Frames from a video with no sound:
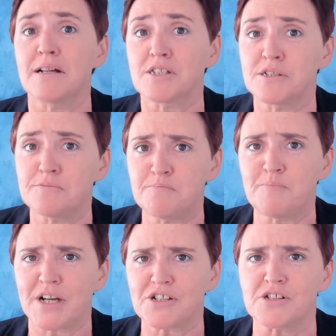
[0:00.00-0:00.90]

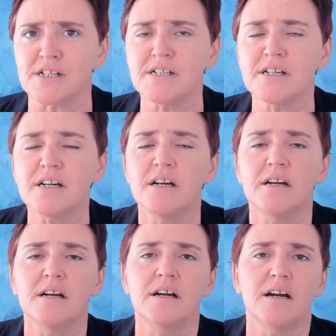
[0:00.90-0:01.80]
especially
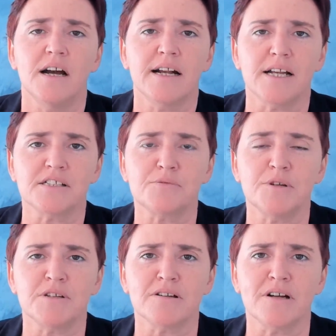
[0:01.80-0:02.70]
against
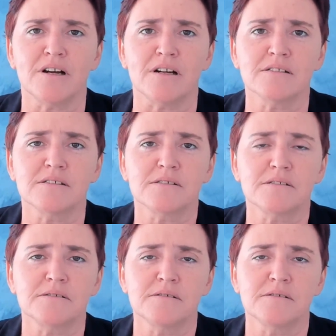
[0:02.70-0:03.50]
women and girls.